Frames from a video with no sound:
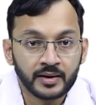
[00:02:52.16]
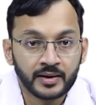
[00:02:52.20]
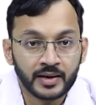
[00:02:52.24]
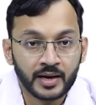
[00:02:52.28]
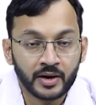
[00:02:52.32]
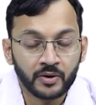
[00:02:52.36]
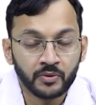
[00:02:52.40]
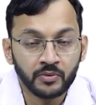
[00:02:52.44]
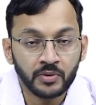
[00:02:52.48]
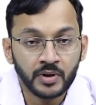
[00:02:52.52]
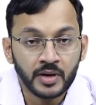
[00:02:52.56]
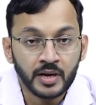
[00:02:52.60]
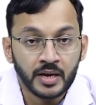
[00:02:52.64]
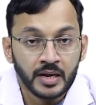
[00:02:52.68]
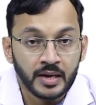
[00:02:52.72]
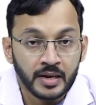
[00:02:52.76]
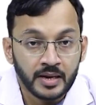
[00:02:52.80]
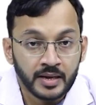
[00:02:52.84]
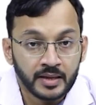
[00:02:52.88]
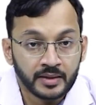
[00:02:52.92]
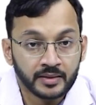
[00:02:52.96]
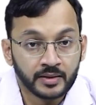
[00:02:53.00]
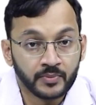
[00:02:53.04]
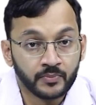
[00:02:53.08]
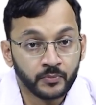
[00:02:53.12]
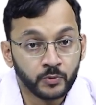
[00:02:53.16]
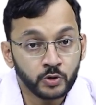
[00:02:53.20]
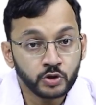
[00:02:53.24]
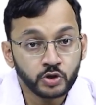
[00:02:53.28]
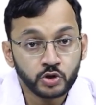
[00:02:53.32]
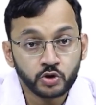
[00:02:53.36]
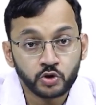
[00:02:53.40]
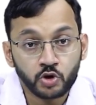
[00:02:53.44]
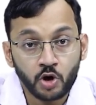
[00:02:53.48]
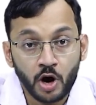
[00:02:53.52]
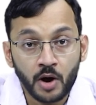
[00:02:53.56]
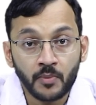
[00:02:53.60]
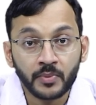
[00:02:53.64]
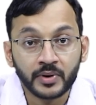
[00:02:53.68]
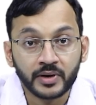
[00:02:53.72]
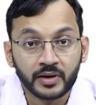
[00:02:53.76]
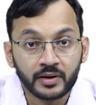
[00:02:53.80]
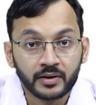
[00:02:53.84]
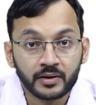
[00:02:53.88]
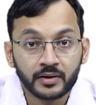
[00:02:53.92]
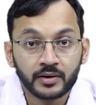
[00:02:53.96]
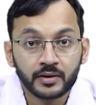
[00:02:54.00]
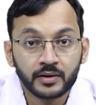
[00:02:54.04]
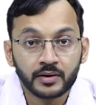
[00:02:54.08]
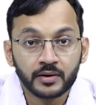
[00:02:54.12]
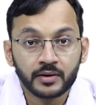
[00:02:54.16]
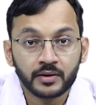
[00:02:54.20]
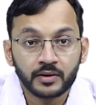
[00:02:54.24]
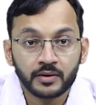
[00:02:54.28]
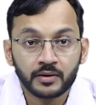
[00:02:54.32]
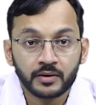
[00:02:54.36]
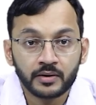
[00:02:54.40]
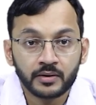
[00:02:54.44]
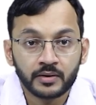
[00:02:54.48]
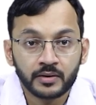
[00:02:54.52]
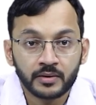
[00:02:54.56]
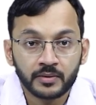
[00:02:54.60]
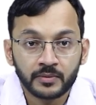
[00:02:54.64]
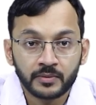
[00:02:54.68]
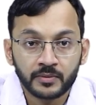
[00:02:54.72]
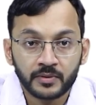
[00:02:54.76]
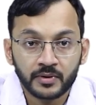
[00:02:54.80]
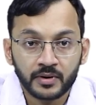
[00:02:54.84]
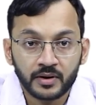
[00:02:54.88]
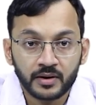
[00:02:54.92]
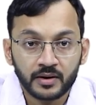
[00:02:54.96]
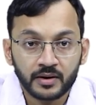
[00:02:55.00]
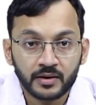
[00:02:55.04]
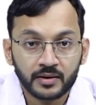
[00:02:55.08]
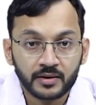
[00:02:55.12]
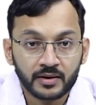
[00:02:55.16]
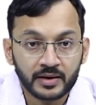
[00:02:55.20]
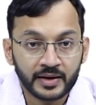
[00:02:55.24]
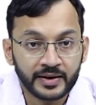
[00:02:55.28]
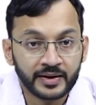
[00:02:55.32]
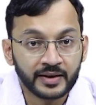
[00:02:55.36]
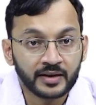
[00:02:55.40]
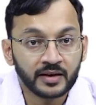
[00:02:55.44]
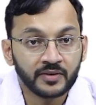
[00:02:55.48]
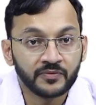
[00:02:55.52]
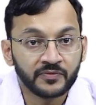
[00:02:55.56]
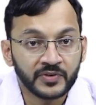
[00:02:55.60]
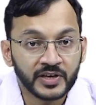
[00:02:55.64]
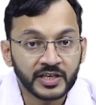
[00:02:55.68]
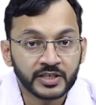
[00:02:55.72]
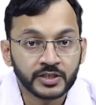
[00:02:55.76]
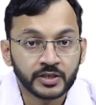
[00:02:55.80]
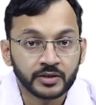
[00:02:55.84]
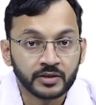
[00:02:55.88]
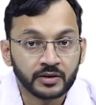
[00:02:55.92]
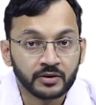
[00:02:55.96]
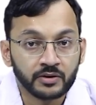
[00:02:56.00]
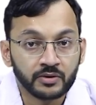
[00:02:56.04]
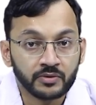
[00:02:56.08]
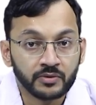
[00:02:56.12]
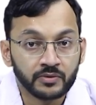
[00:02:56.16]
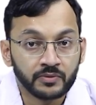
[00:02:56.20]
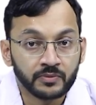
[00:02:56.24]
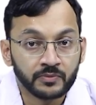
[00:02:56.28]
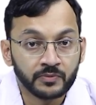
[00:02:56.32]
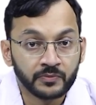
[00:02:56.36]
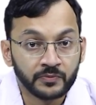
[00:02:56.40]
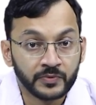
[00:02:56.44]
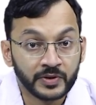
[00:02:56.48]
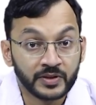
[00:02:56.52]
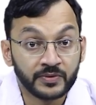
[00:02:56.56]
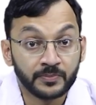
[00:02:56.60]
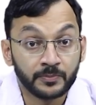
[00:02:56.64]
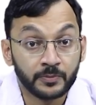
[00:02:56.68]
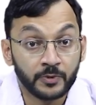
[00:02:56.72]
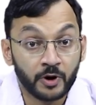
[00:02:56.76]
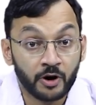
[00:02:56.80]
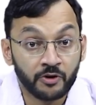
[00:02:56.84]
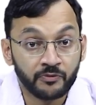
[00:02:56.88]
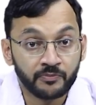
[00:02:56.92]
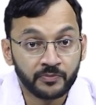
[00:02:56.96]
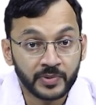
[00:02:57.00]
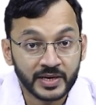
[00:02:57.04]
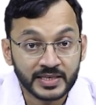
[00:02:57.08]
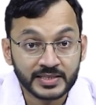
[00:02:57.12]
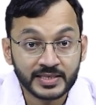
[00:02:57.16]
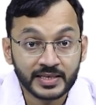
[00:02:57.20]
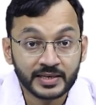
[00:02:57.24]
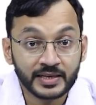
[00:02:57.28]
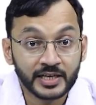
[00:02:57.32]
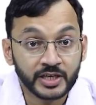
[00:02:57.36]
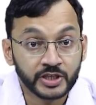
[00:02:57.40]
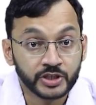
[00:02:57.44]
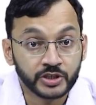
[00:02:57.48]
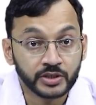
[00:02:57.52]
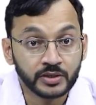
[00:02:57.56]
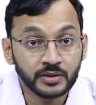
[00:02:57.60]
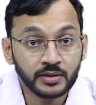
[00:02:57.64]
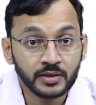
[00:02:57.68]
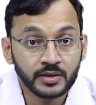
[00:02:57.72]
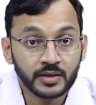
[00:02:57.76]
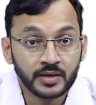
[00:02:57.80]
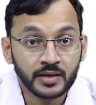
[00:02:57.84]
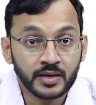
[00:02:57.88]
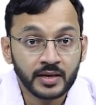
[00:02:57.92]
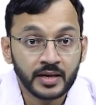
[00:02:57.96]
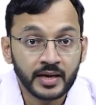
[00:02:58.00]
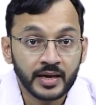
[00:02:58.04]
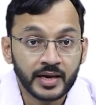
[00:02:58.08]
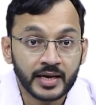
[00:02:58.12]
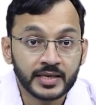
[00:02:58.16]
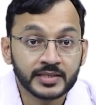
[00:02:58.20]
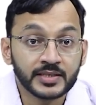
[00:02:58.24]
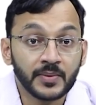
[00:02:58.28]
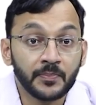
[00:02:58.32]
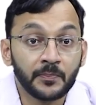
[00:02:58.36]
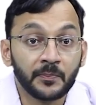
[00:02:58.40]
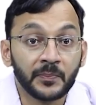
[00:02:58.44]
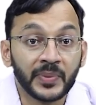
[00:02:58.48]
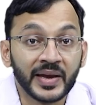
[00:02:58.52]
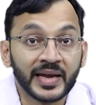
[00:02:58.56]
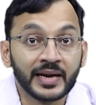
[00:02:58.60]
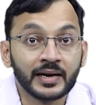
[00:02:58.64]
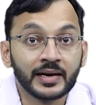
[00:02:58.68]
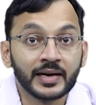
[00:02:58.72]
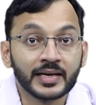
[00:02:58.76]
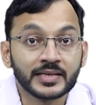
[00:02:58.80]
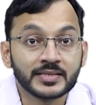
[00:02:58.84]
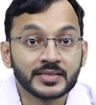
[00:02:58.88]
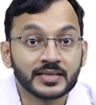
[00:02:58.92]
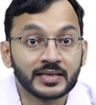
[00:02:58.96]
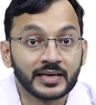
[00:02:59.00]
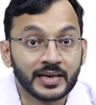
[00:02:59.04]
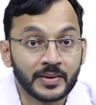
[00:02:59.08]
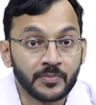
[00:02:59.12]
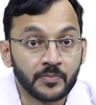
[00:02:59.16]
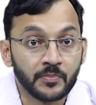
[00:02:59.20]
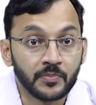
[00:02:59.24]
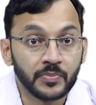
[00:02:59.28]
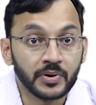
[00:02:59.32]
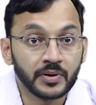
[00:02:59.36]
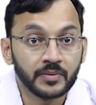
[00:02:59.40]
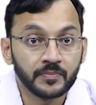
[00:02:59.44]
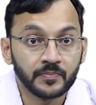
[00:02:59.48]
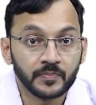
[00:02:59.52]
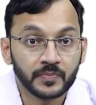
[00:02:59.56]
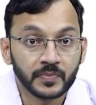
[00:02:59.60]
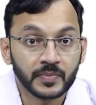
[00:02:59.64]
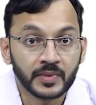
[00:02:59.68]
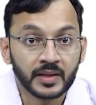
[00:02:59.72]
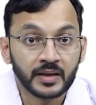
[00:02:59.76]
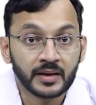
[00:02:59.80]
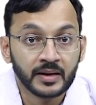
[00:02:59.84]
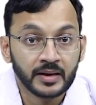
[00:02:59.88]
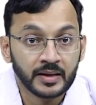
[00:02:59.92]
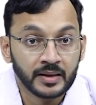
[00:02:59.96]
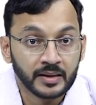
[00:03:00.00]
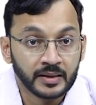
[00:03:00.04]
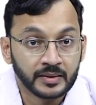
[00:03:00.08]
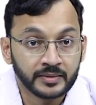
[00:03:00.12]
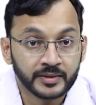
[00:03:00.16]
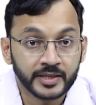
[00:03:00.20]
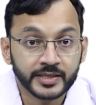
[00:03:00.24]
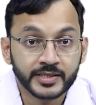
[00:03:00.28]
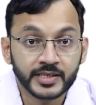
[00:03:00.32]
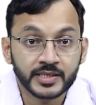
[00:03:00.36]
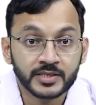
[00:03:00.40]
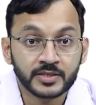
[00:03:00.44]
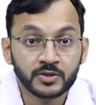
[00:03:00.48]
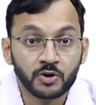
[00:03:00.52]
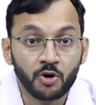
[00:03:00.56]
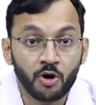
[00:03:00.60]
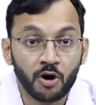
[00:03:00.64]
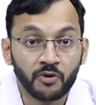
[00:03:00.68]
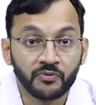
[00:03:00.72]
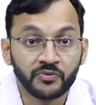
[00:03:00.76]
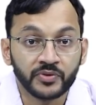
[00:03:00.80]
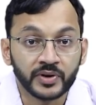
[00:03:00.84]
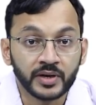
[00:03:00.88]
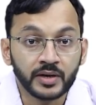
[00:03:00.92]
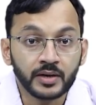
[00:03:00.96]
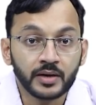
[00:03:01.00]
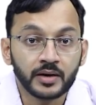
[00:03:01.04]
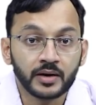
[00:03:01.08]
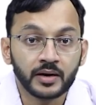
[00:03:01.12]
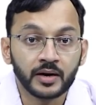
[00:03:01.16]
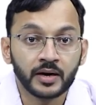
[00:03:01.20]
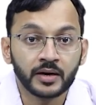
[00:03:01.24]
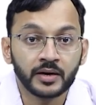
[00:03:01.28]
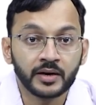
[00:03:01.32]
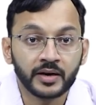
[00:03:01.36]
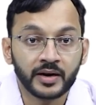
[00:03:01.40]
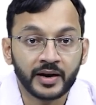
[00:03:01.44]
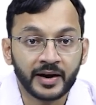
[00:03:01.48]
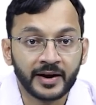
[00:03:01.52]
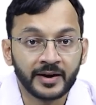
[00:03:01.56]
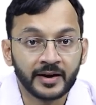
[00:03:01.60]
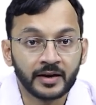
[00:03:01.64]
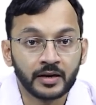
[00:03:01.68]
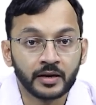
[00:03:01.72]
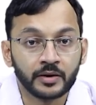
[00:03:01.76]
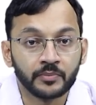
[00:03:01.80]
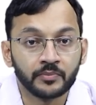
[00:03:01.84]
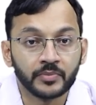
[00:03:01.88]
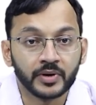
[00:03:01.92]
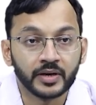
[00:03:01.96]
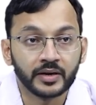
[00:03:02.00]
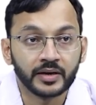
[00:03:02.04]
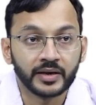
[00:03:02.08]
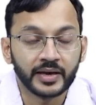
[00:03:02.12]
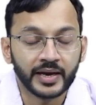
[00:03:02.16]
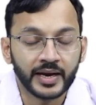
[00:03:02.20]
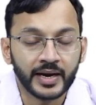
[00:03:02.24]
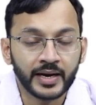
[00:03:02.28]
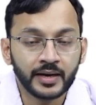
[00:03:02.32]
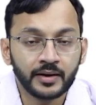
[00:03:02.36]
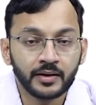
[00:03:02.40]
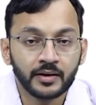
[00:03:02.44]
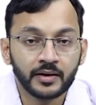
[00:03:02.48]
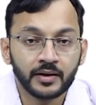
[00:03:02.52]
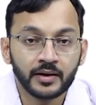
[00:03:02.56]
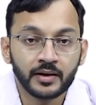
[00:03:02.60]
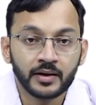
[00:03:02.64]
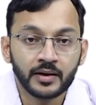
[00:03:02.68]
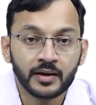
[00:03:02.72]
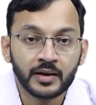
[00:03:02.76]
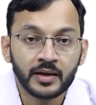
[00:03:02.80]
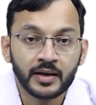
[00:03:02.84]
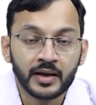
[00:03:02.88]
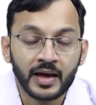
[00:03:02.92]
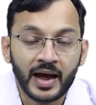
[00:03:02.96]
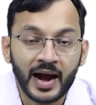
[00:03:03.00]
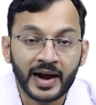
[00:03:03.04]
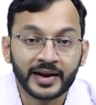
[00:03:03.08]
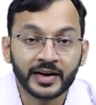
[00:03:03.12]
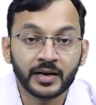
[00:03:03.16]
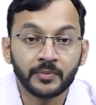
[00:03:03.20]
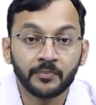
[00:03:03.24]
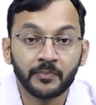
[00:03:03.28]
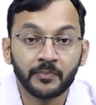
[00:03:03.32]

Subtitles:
Now, the most common clinical feature of presentation is a painless limp. This is often a Trendelenburg gait, and